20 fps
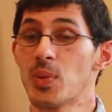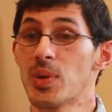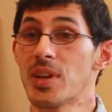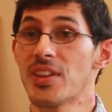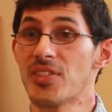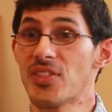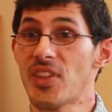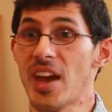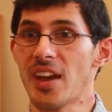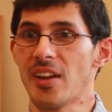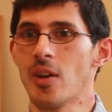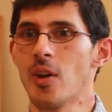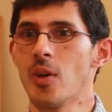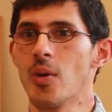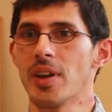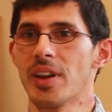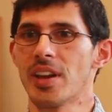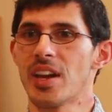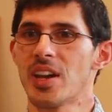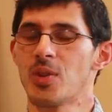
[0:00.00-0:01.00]
get that
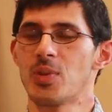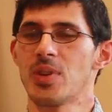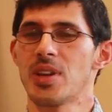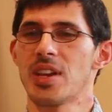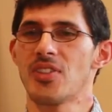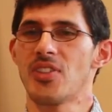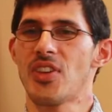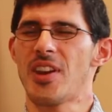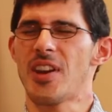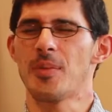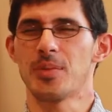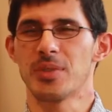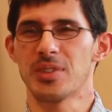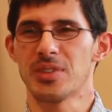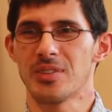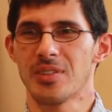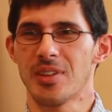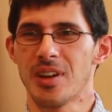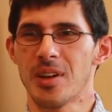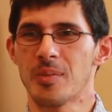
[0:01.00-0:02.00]
going? How do we get that up
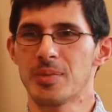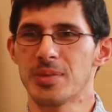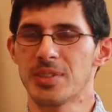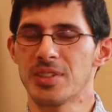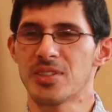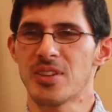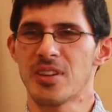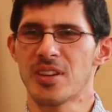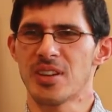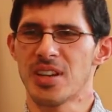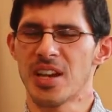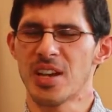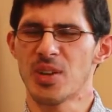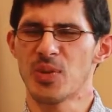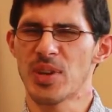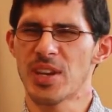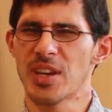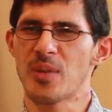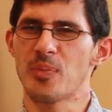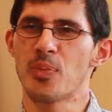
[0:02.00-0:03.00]
and started? How do
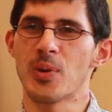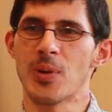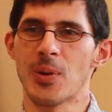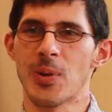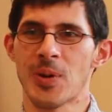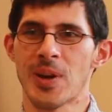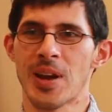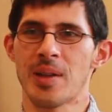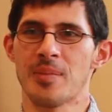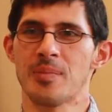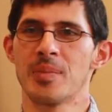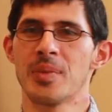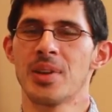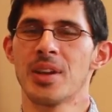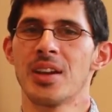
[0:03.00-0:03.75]
we get a program